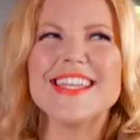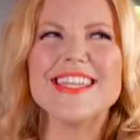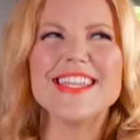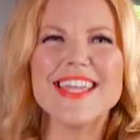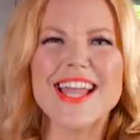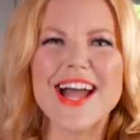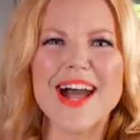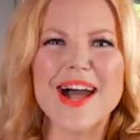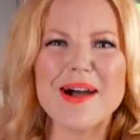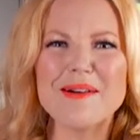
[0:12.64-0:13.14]

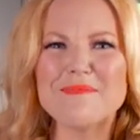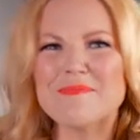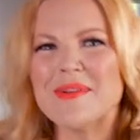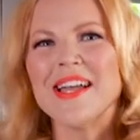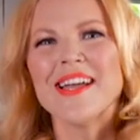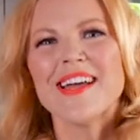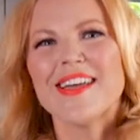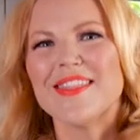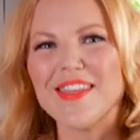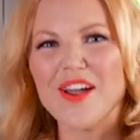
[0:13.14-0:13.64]
Yum!
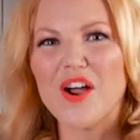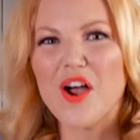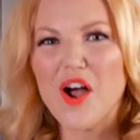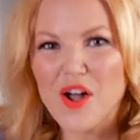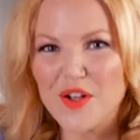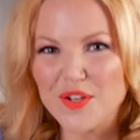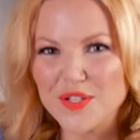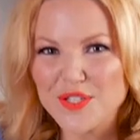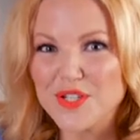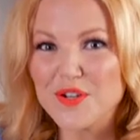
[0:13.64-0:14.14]
They're
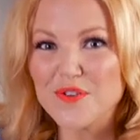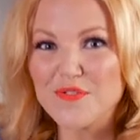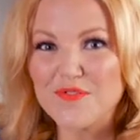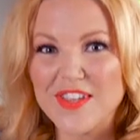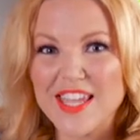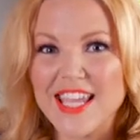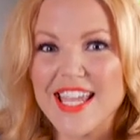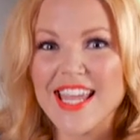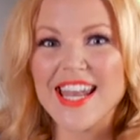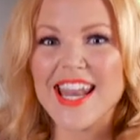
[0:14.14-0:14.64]
also
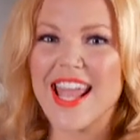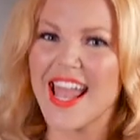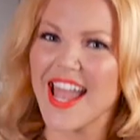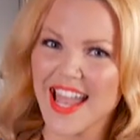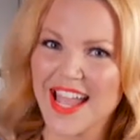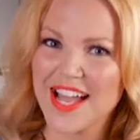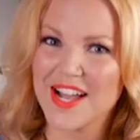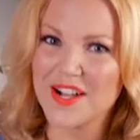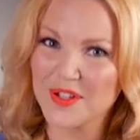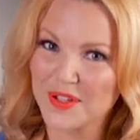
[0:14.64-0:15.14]
vegan
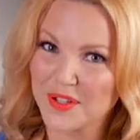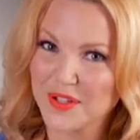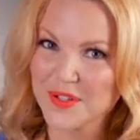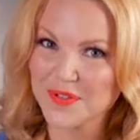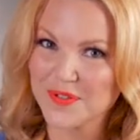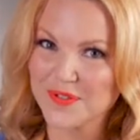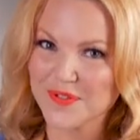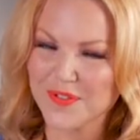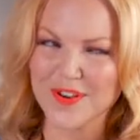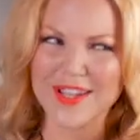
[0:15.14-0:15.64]
and
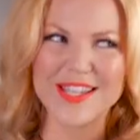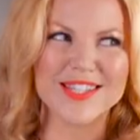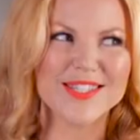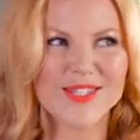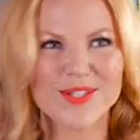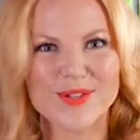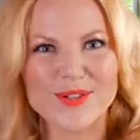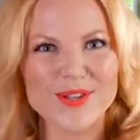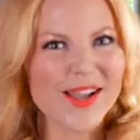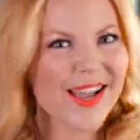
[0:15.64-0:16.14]
gluten-free,
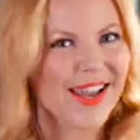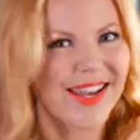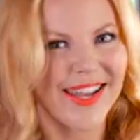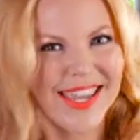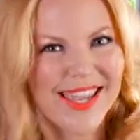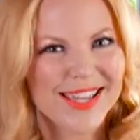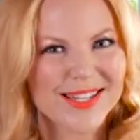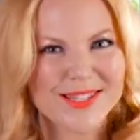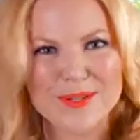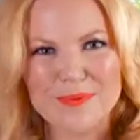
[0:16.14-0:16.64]
so you kind
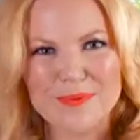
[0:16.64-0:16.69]
of can't